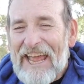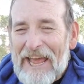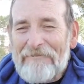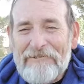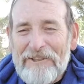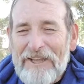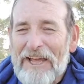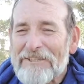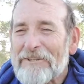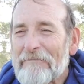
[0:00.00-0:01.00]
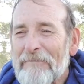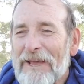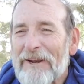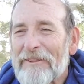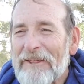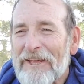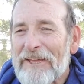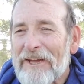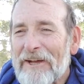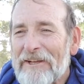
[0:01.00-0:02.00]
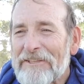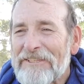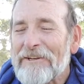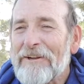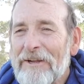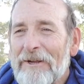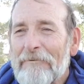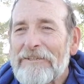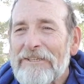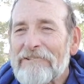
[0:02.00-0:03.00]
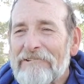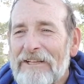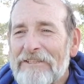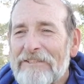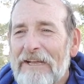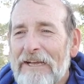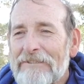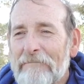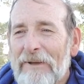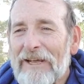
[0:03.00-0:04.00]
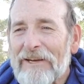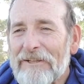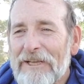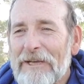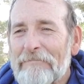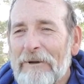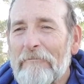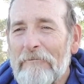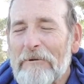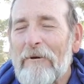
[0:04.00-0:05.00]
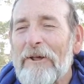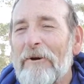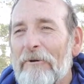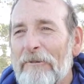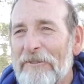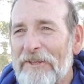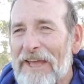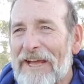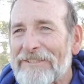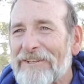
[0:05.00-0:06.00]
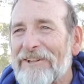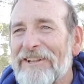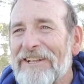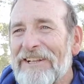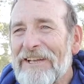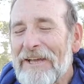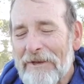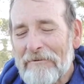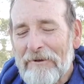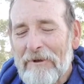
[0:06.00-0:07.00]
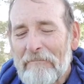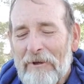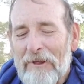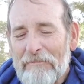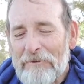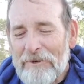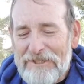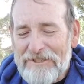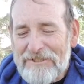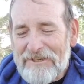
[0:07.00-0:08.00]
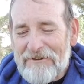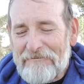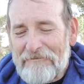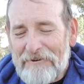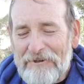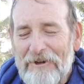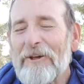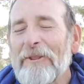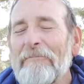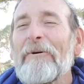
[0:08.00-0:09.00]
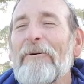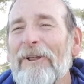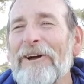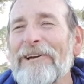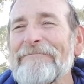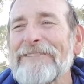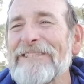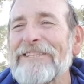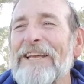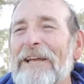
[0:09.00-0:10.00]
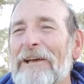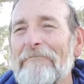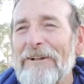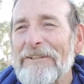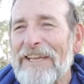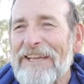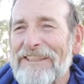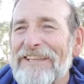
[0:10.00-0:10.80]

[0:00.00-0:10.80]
After the castle battle, they said, we should try this castle battle again, but we want to hold the castle. And Paul put his foot on the polearms and said, and we'll take